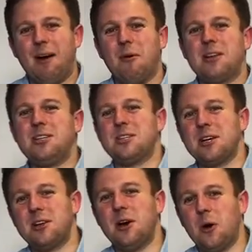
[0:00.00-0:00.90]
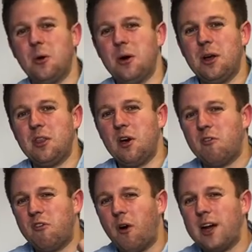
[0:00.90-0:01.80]
I want you to know the
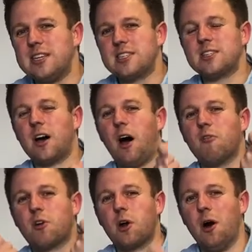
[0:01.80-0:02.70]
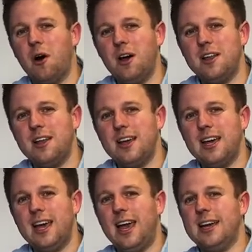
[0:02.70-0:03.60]
voice of God
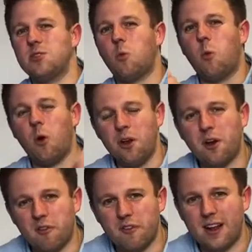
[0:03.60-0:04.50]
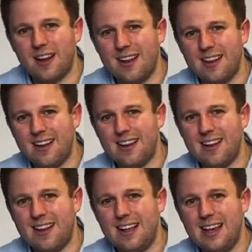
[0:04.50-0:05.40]
is wonderful.
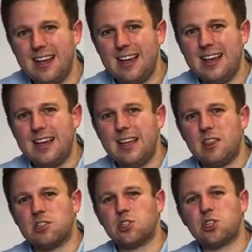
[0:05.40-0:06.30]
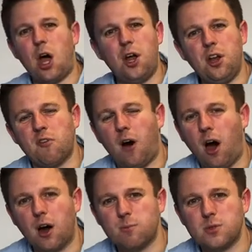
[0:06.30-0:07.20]
The sound of
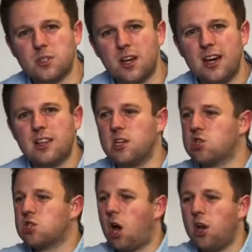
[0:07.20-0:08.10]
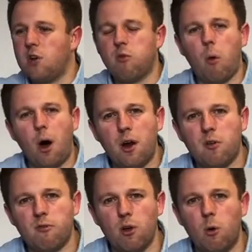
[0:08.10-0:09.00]
harps, the sound of water
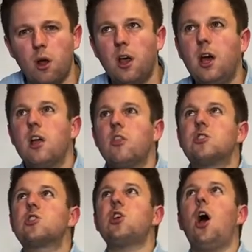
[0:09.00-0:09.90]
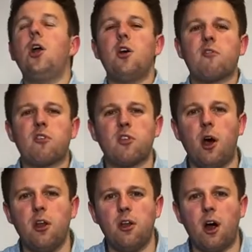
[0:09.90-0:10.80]
flowing, the sound of
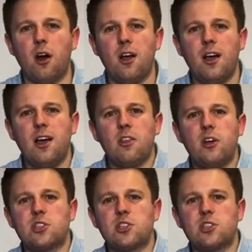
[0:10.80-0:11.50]
thunder, the